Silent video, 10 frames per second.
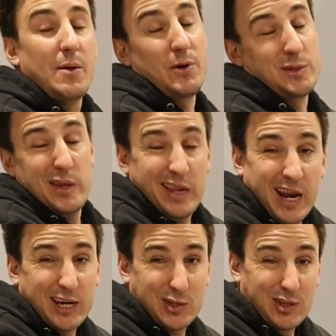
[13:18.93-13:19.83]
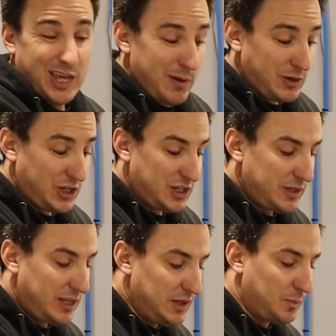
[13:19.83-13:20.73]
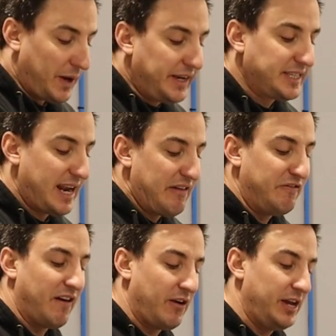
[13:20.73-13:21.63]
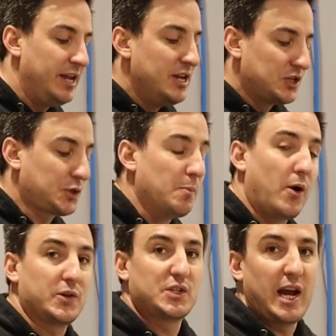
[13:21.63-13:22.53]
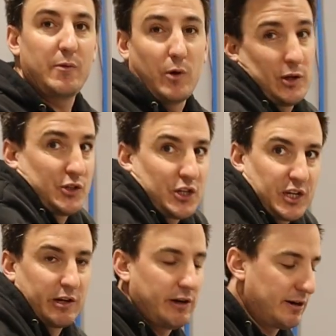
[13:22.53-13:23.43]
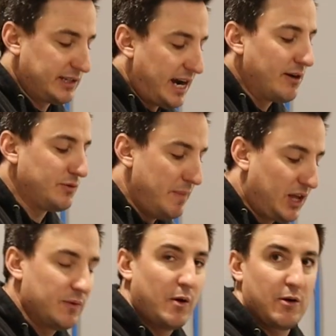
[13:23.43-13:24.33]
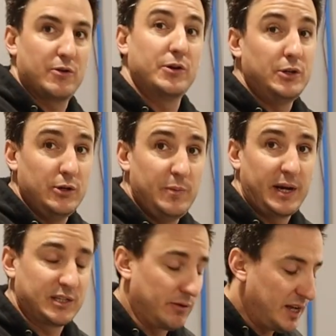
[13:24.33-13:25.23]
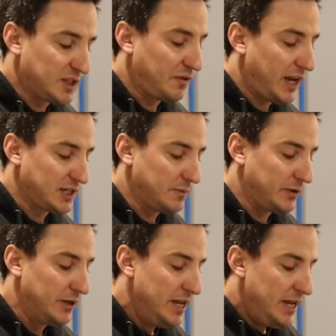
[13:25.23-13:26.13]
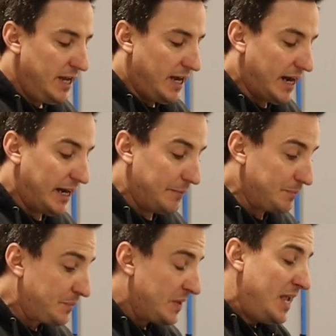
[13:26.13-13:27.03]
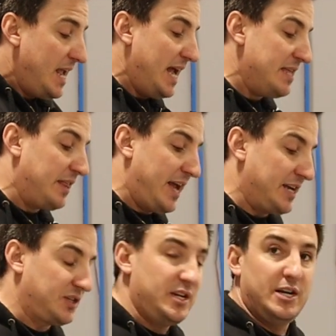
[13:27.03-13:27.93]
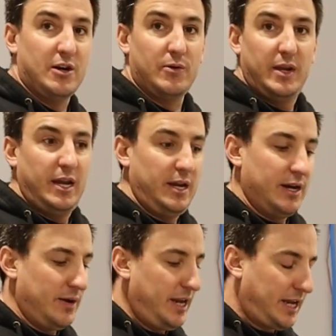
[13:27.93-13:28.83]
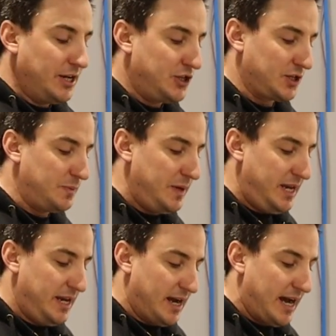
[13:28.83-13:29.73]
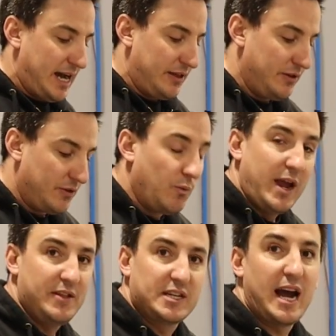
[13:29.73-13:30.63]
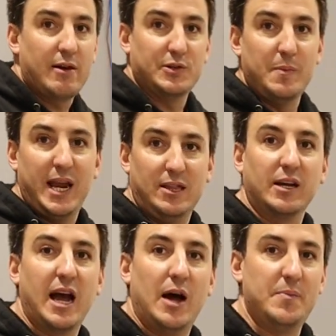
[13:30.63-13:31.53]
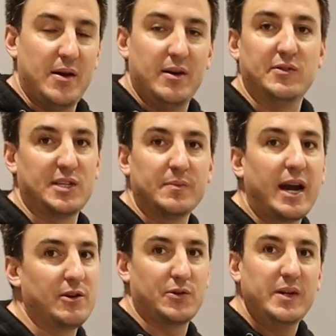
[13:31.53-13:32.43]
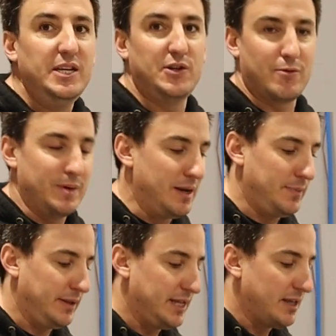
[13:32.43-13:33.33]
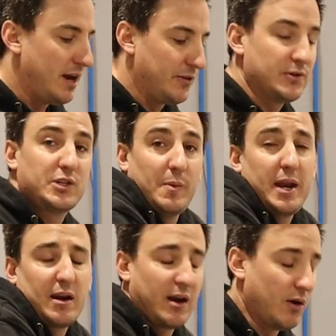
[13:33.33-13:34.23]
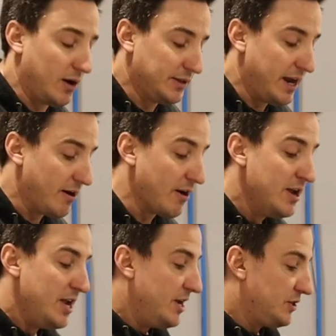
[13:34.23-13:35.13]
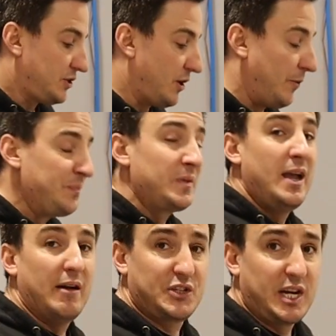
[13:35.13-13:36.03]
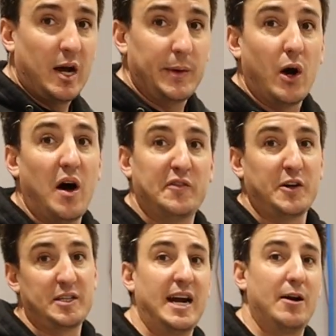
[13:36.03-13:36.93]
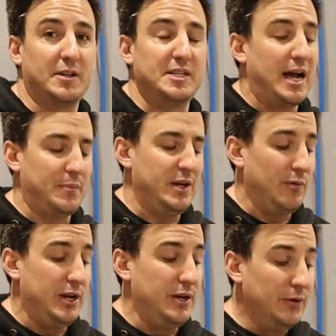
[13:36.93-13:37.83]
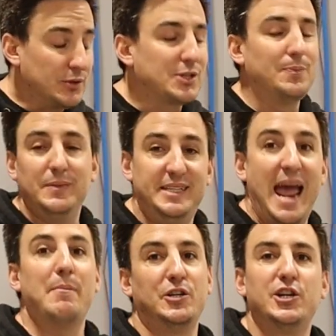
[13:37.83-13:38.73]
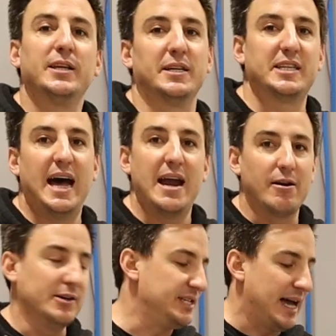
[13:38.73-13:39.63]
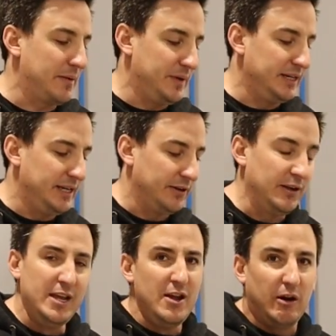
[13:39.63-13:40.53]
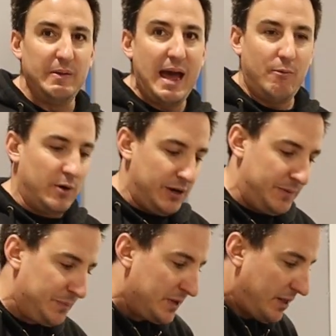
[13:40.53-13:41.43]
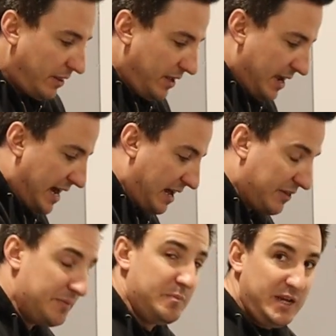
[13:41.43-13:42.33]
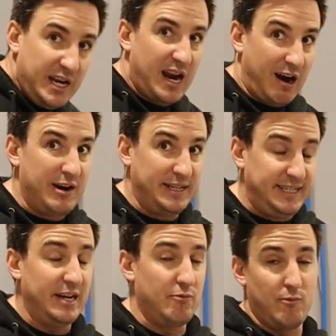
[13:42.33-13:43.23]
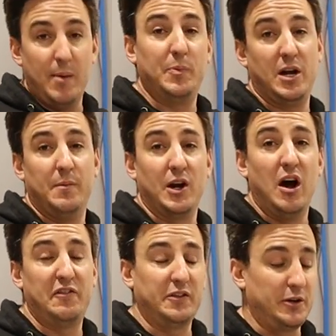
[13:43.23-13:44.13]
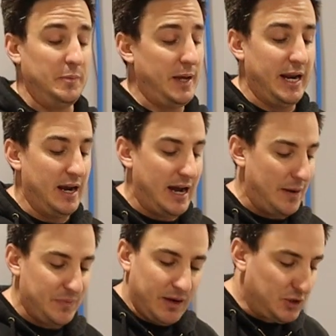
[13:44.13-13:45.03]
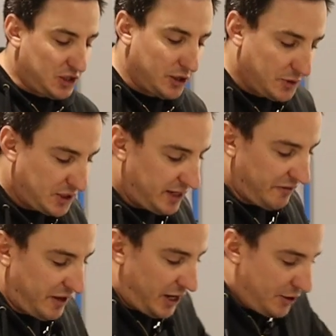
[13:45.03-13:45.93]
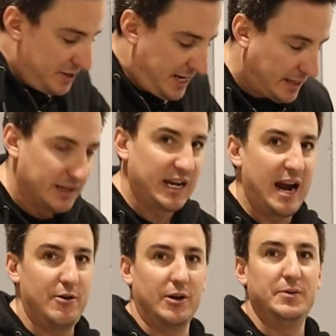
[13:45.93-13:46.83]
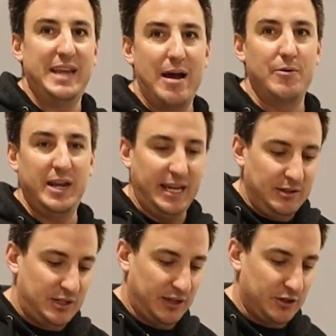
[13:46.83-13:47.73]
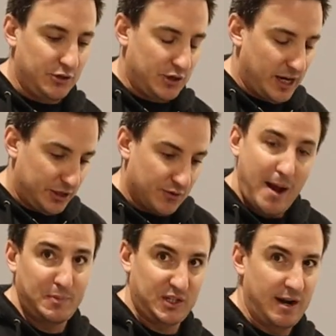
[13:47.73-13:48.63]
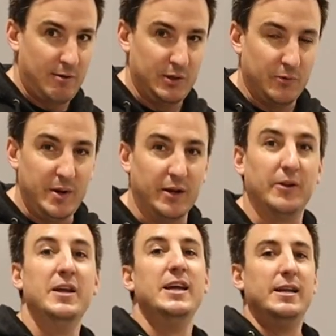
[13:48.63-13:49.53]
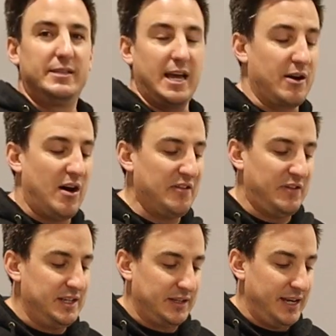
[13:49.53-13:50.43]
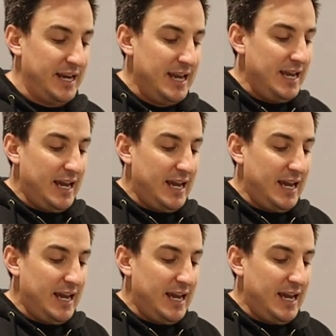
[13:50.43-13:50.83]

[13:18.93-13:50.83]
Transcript: That brings me to the next thing, which is these bikes that have very small sidewalls, just like car tires, make them harder to do because they're less flexible. And then lastly, you know, it can just be the way the tire is made, the compound of it. Some tires are easier to manipulate than others, depending on how hard they are. So obviously coming off on a tire that's not being reused, damaging the tire is not a big deal. On that one, the bead area did rip coming off a little bit. It was so stiff that I couldn't get the tire to go down into the drop center in the wheel to get it off easily.